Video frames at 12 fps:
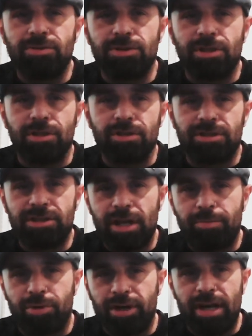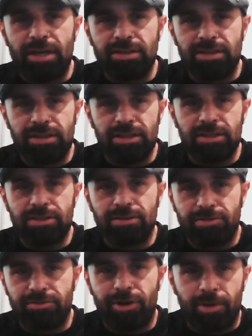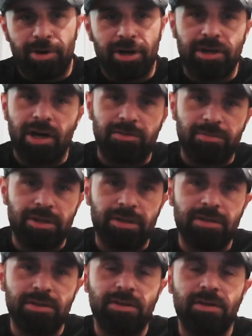which are separate entities from our government,